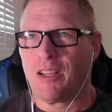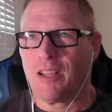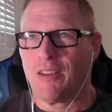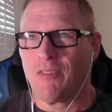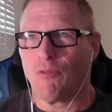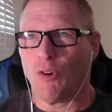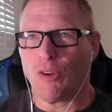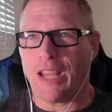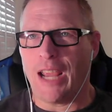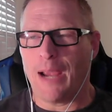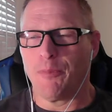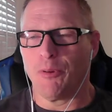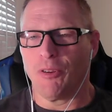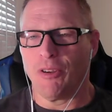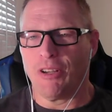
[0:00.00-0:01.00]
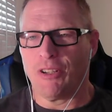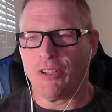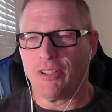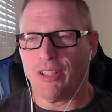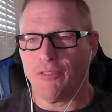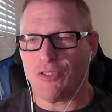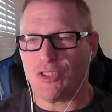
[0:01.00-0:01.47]
vocabulary good
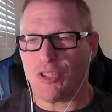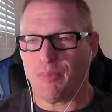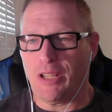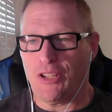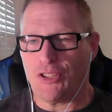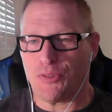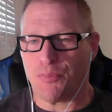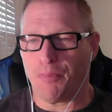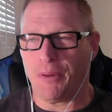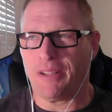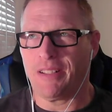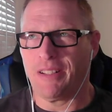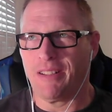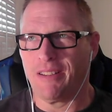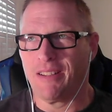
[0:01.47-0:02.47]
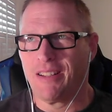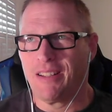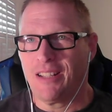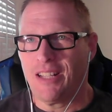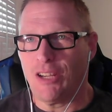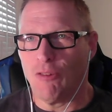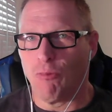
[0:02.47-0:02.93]
enough. It should be he sprinted,
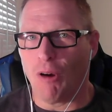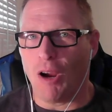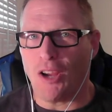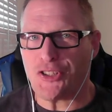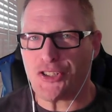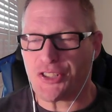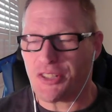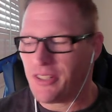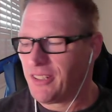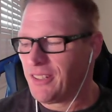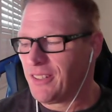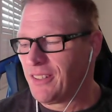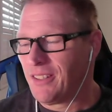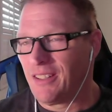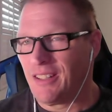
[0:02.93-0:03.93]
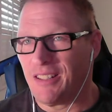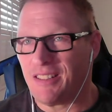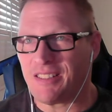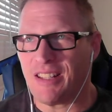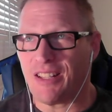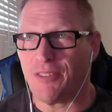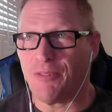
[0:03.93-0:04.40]
he rushed,
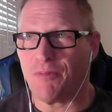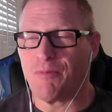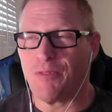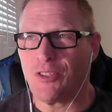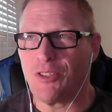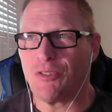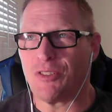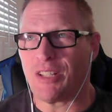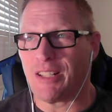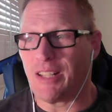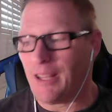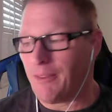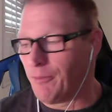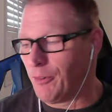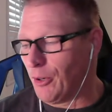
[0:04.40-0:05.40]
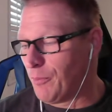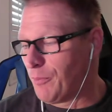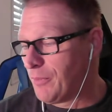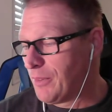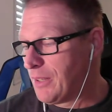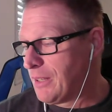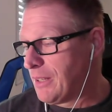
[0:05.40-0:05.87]
instead of using an adverb.
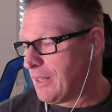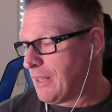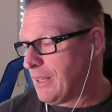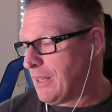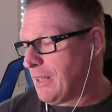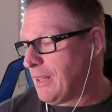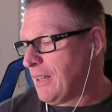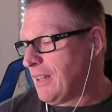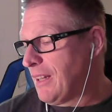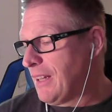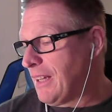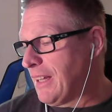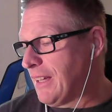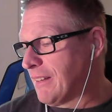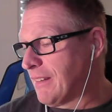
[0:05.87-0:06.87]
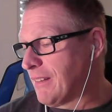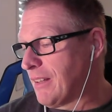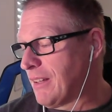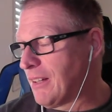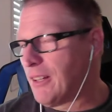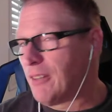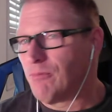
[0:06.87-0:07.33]
And
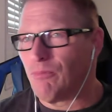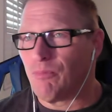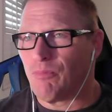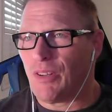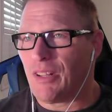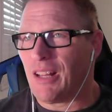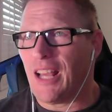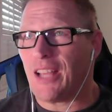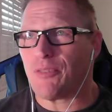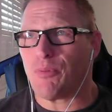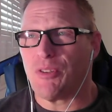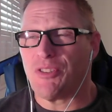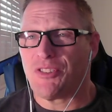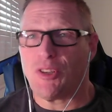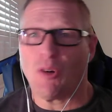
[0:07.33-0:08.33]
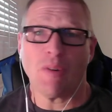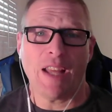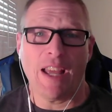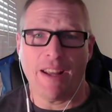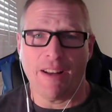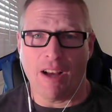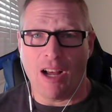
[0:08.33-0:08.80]
um, one of the last ones, don't
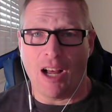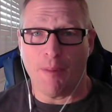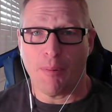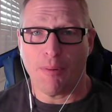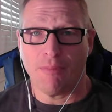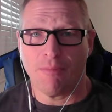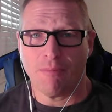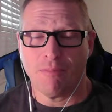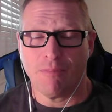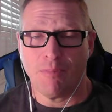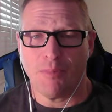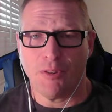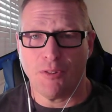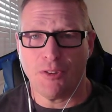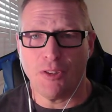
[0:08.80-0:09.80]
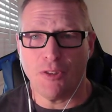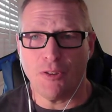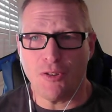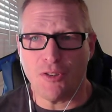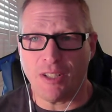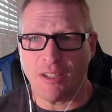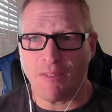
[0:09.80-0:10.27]
head hop. If you're
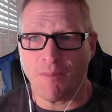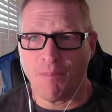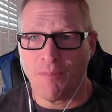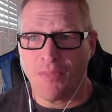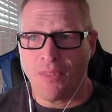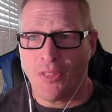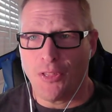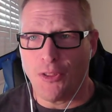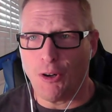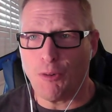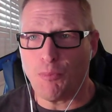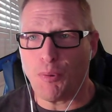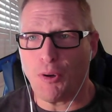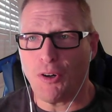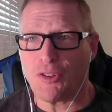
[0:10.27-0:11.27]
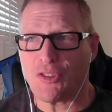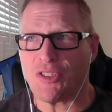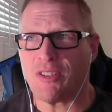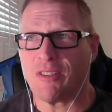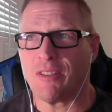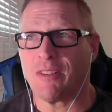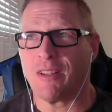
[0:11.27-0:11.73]
using third
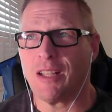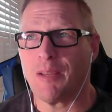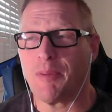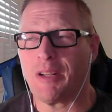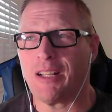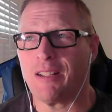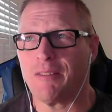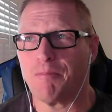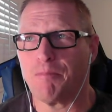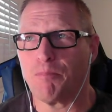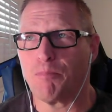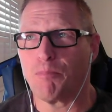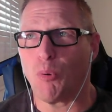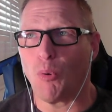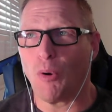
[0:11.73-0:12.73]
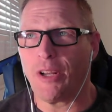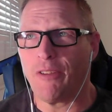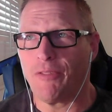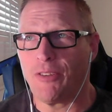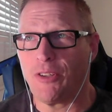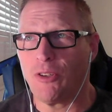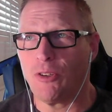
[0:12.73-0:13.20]
person limited point of
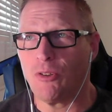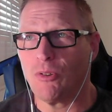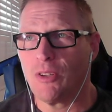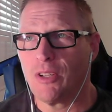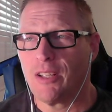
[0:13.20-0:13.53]
view